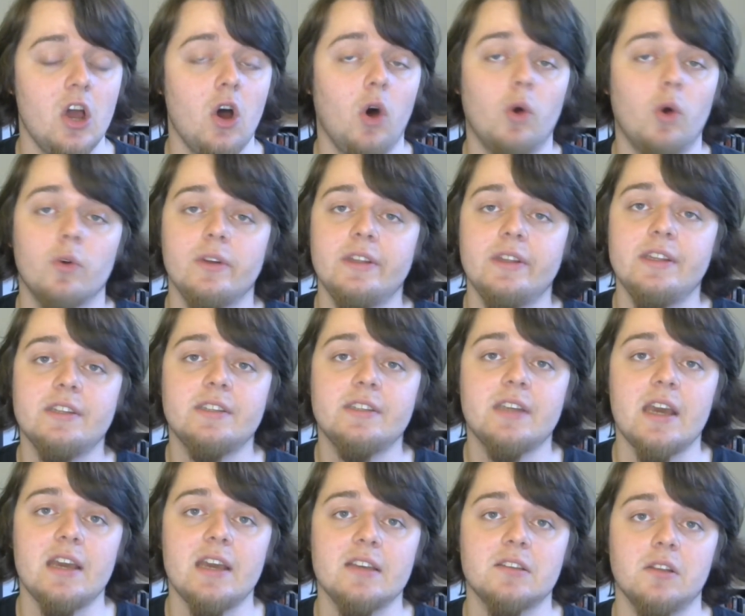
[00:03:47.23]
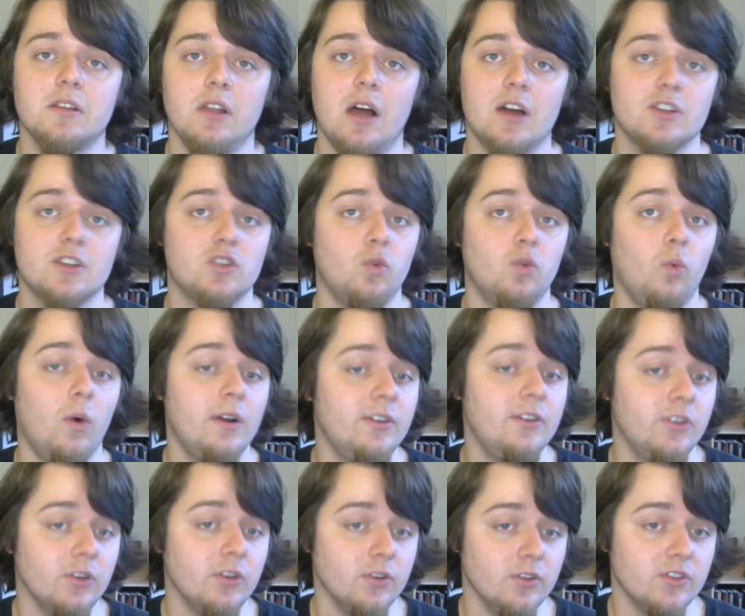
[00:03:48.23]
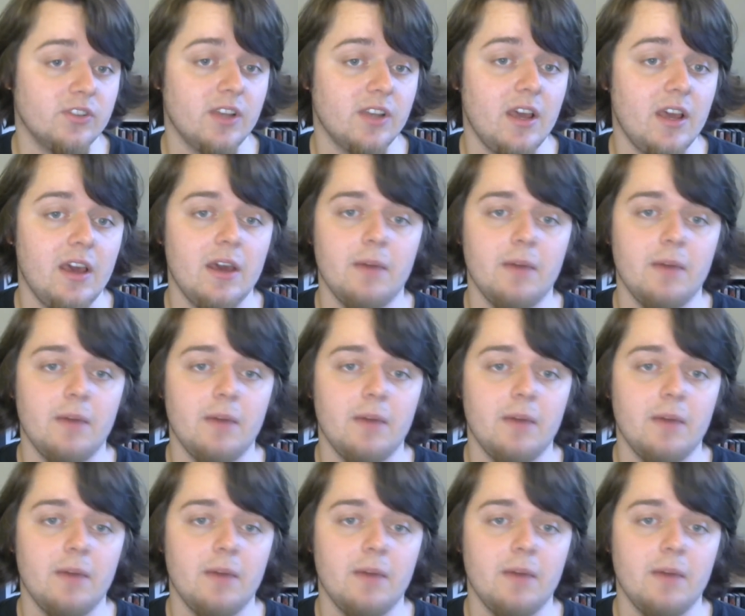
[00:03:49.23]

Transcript: or in this case, lost wonders,